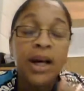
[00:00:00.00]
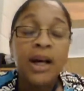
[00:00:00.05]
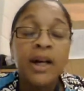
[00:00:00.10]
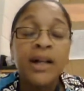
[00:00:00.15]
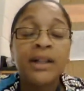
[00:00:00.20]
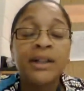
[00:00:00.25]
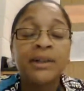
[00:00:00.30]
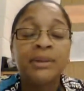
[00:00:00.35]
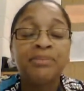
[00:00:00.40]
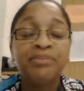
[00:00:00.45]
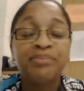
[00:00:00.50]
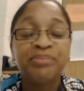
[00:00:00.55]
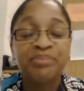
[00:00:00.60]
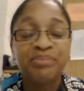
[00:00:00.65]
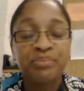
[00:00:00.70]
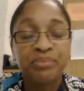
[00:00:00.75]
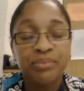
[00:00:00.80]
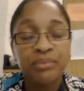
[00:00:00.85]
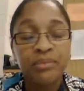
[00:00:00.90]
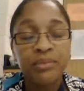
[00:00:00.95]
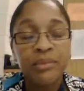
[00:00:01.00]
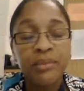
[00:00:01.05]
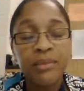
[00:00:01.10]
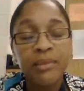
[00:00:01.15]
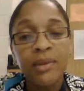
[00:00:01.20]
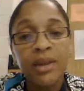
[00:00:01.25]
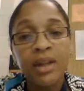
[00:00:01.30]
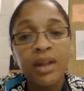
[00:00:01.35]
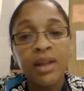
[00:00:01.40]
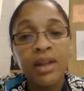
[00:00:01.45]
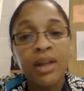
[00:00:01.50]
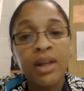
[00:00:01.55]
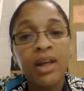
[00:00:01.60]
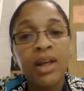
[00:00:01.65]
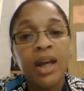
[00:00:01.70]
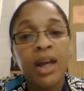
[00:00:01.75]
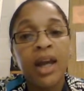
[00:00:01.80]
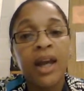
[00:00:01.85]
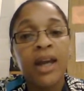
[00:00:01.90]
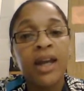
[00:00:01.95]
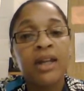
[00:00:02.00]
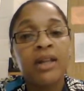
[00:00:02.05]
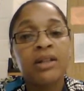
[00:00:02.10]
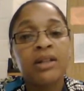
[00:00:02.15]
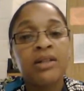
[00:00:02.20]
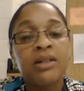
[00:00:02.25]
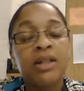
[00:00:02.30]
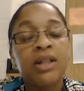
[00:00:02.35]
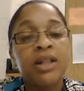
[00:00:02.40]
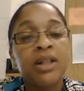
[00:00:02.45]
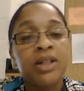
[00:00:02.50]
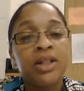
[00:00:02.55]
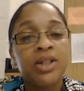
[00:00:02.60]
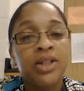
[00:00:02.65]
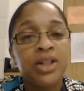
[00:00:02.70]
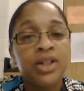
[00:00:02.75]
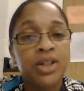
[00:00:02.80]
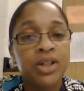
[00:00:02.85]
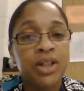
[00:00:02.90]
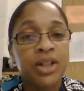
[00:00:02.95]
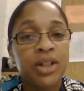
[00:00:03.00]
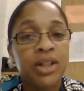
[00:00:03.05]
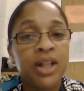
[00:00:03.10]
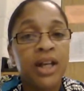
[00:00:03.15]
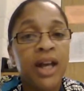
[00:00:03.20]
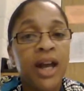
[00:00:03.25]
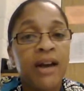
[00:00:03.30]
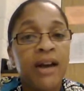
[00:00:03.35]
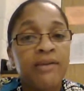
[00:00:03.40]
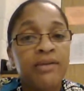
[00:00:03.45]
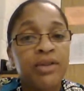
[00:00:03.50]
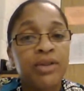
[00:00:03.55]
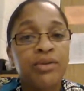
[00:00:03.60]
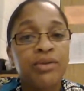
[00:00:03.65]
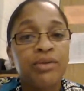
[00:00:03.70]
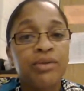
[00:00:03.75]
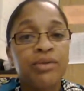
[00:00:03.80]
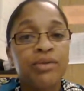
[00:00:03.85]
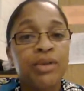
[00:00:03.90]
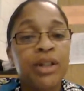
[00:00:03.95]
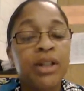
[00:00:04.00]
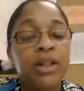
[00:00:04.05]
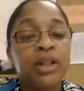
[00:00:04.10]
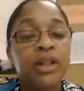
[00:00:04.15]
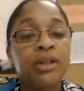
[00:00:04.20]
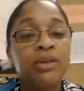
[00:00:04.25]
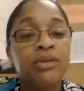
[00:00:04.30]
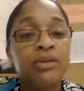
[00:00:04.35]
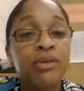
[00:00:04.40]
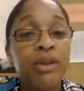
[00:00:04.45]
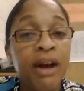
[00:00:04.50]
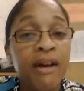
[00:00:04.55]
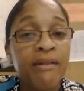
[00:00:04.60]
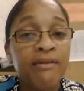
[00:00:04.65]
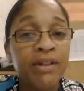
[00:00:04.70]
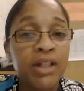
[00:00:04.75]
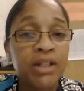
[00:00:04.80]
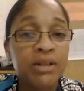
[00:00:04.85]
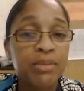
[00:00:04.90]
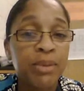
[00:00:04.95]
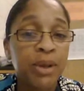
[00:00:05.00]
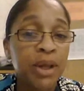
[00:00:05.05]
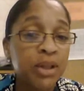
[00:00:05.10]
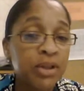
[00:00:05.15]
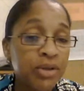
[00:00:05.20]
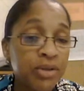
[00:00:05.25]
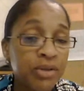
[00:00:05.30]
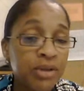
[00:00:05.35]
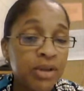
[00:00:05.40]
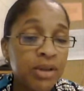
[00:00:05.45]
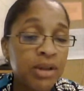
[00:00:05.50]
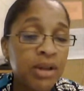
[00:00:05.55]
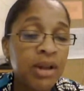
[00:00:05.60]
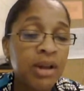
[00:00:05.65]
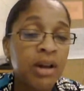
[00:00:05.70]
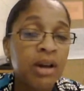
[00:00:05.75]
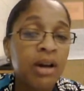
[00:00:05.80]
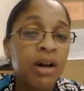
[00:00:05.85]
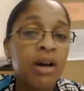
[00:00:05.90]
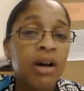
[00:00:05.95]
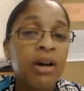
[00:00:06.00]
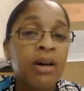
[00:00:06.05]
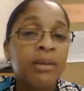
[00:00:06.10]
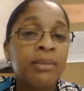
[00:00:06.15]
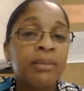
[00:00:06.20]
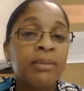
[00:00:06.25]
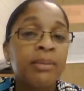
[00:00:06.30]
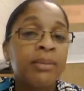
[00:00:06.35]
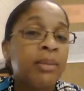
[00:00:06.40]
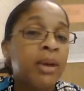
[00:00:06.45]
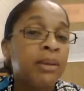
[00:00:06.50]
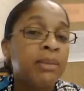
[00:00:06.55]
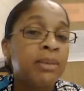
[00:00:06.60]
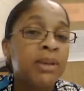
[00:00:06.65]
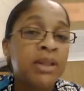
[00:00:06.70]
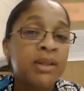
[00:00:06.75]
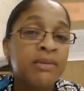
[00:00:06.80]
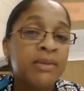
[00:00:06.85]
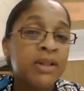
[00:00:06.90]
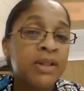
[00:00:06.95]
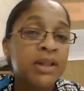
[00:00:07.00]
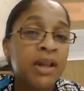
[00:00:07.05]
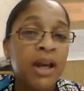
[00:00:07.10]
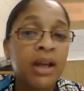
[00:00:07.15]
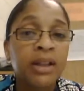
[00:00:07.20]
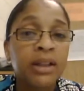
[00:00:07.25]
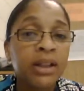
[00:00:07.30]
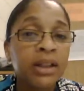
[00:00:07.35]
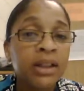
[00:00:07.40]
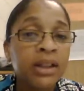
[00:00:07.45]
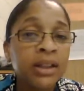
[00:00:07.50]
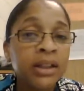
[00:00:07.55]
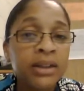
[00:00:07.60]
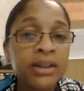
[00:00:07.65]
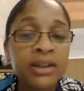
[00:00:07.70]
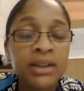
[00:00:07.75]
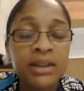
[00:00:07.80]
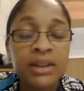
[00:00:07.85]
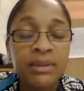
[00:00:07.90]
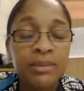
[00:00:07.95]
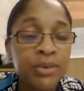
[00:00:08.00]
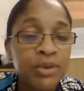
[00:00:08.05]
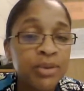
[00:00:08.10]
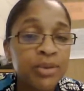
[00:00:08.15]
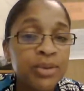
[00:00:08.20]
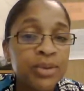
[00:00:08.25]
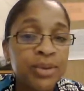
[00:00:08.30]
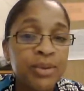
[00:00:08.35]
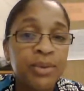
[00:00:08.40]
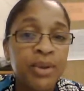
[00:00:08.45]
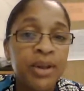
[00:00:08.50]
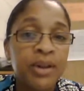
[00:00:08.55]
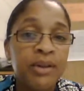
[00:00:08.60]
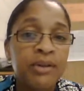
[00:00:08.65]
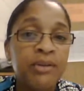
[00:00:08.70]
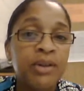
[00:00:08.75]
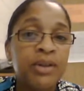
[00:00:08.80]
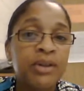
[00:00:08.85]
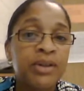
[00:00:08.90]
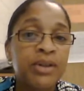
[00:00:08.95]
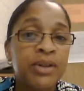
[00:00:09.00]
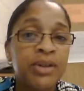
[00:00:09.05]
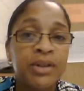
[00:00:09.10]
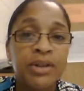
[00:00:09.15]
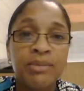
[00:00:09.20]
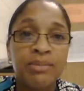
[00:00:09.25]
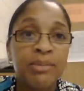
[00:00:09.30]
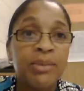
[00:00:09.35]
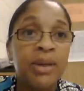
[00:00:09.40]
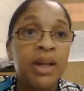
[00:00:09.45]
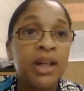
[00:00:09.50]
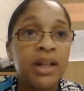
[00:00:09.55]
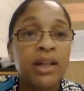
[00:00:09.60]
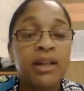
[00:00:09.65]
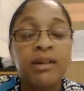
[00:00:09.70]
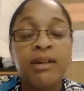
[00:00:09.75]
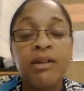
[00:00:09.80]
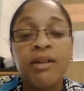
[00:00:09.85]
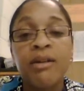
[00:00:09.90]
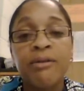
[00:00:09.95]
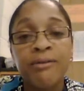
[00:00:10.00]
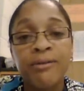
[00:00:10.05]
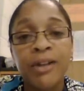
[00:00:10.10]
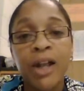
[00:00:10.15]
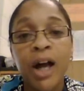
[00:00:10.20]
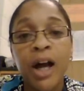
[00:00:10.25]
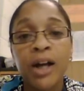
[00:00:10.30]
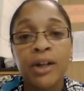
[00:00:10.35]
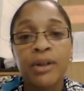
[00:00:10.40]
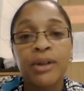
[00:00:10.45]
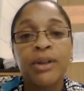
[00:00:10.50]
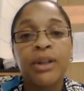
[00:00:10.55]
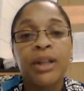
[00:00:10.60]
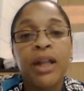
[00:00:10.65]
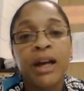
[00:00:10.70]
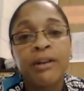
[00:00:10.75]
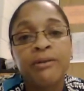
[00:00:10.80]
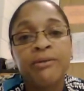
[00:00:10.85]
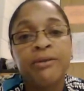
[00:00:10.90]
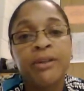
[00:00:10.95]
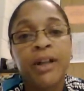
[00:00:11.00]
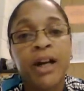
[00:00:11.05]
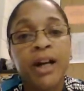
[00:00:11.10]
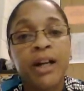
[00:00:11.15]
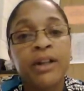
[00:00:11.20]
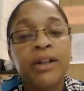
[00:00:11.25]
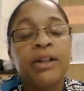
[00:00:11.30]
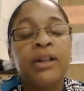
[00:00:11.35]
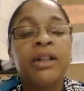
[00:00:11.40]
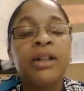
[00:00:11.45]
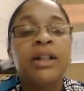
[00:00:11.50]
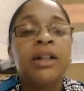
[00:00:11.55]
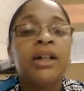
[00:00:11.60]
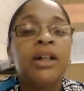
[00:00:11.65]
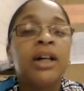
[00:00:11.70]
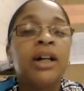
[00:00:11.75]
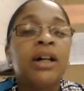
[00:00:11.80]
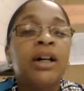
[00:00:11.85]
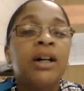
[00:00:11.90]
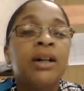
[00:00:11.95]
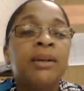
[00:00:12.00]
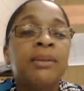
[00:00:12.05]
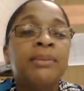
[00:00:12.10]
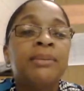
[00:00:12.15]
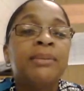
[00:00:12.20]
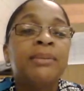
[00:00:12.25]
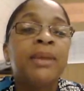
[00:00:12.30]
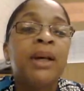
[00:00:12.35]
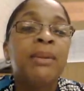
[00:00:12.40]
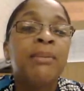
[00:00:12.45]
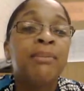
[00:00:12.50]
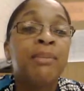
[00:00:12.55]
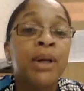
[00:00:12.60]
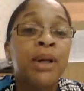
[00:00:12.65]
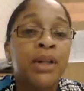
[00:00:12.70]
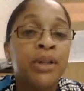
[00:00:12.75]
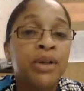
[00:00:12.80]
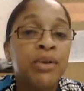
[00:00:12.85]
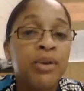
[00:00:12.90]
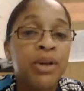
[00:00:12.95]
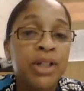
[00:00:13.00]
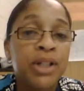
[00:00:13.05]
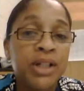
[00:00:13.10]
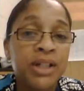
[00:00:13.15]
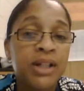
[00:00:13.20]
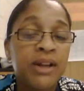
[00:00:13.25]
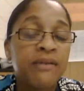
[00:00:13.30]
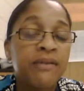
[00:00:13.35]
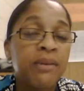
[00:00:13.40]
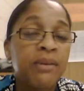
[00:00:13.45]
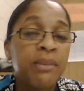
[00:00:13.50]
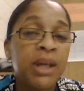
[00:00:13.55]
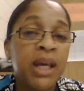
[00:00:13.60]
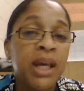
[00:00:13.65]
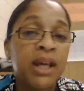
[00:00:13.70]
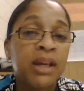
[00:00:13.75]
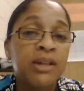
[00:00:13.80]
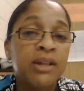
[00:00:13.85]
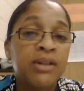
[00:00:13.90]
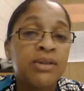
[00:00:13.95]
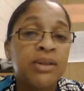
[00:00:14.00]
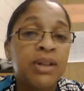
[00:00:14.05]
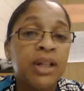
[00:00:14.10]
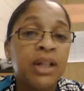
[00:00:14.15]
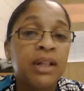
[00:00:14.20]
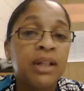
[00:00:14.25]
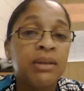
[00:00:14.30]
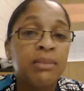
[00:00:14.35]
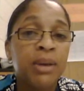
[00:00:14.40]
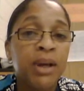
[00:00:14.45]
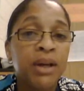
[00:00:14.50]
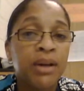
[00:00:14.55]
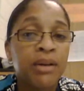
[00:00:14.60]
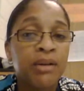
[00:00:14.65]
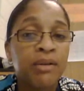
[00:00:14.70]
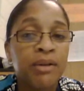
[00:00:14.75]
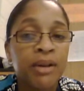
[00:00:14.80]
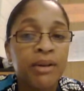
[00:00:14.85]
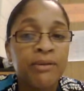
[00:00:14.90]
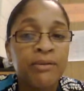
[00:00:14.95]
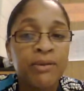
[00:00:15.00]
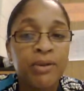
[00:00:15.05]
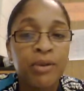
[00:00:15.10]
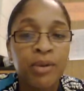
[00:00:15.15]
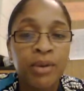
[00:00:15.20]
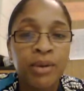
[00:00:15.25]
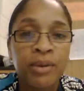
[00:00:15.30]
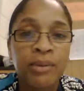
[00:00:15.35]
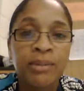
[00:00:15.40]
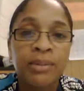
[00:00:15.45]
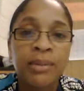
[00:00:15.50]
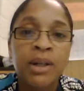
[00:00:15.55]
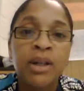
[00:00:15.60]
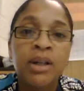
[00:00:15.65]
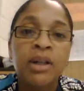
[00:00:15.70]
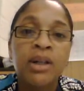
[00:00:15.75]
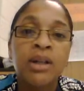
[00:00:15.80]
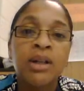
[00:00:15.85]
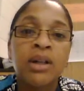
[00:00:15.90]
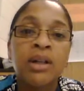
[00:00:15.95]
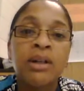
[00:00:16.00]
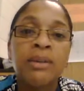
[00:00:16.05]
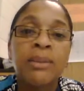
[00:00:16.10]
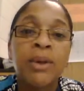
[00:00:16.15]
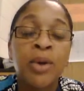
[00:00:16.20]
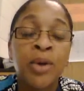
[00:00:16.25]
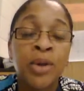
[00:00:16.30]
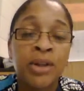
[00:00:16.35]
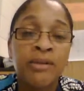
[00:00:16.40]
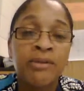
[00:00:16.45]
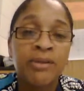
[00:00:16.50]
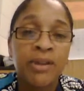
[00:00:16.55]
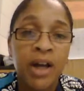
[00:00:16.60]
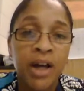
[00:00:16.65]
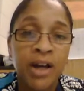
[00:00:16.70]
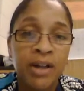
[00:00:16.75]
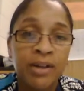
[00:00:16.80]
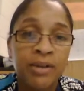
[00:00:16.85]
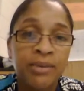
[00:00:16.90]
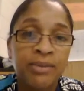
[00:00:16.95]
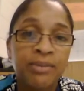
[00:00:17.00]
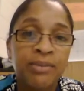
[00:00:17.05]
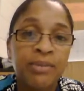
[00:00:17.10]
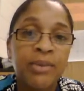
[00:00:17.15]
Um, and in addition, they have to include graphics, pictures, maybe some recycling symbols or whatever to make it a flyer, like a flyer. But the questions have to be answered in paragraph form on the flyer.